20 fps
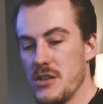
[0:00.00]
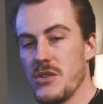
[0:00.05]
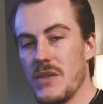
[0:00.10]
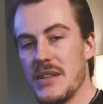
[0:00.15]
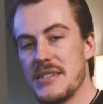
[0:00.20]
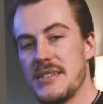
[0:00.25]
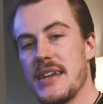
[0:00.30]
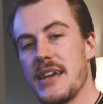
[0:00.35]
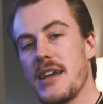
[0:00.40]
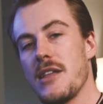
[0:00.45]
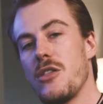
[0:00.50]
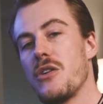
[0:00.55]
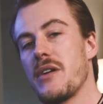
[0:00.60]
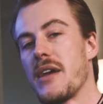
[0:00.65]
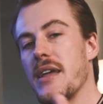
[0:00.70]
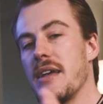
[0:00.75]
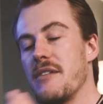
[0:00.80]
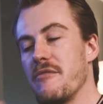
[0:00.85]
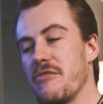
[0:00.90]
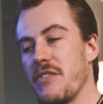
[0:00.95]
So let's take a look
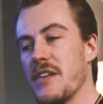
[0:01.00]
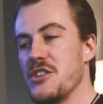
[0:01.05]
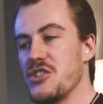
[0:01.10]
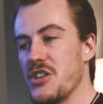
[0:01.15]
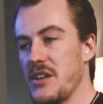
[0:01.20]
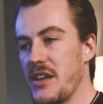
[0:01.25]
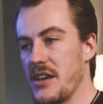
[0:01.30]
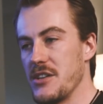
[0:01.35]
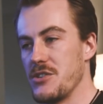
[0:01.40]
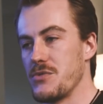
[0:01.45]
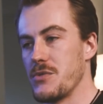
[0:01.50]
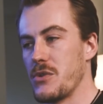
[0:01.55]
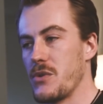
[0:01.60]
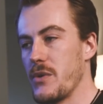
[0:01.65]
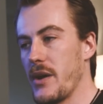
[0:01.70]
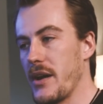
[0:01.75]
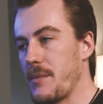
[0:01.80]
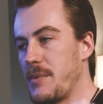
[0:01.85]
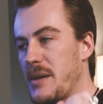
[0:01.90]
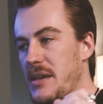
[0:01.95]
at inflation hedge real
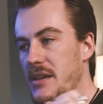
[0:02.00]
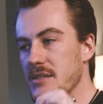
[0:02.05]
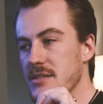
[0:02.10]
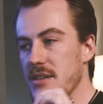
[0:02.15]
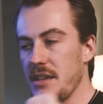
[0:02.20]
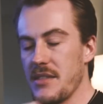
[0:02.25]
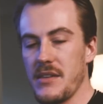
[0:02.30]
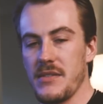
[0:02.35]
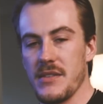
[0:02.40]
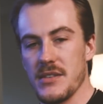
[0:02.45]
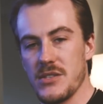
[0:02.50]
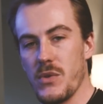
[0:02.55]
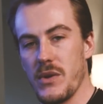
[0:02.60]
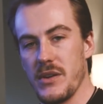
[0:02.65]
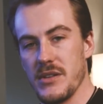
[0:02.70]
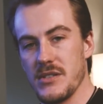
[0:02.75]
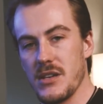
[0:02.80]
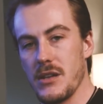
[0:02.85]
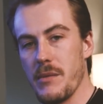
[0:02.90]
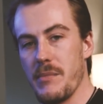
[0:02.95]
quick, because I think this one
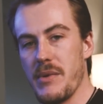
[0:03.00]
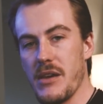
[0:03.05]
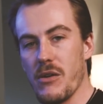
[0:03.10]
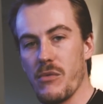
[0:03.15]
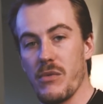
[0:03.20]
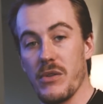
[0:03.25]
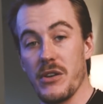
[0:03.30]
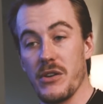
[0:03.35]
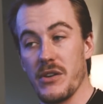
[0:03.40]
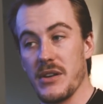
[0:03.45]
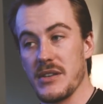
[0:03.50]
is going to be a really good